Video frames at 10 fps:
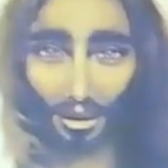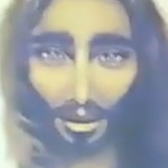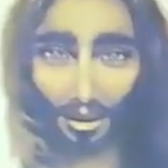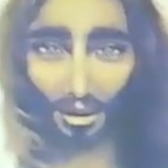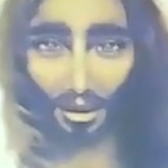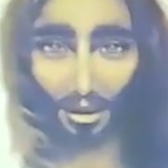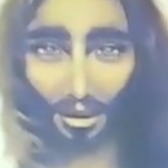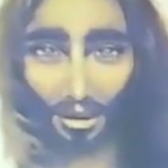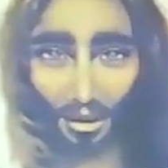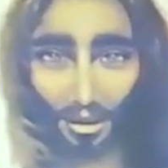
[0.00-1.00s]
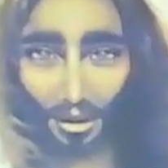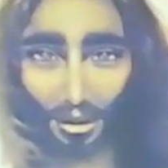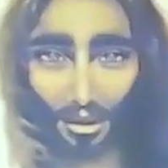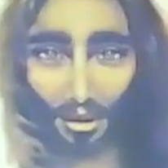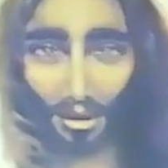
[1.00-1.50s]
and how
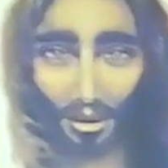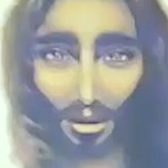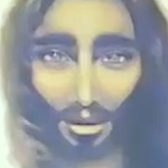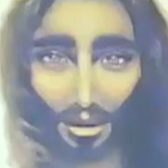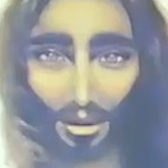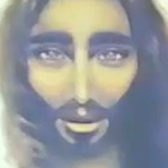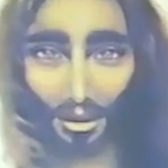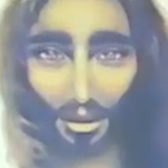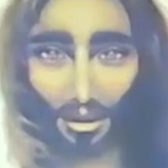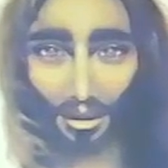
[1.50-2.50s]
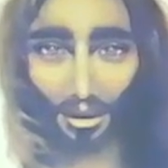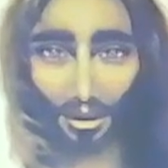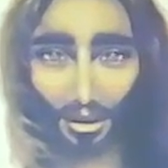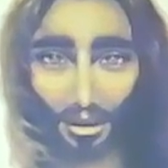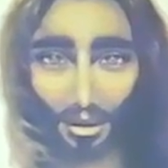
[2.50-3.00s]
beautiful is that?
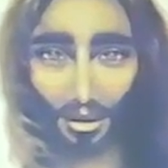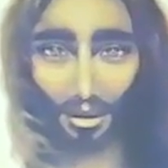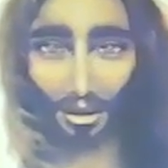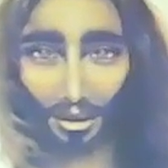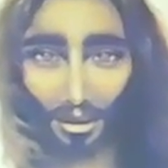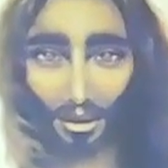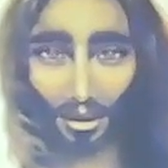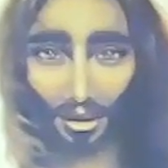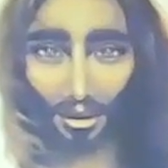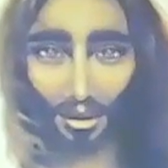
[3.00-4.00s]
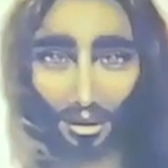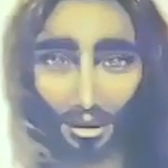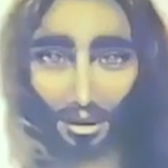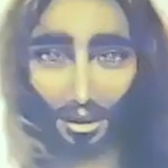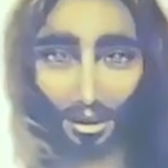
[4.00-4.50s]
I mean,
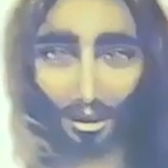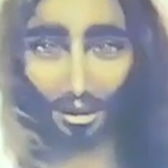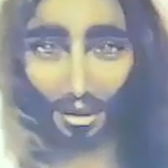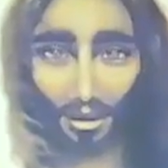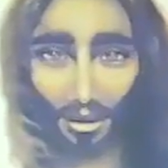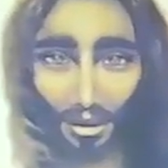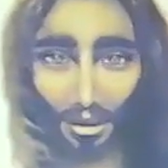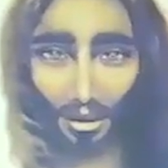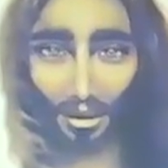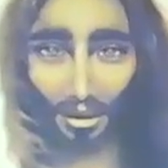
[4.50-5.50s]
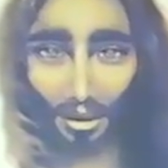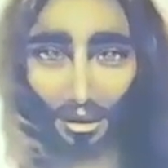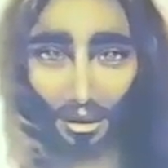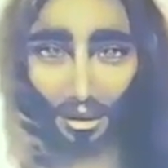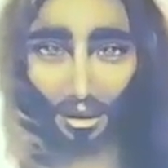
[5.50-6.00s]
literally, how beautiful is that
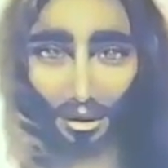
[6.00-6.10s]
card?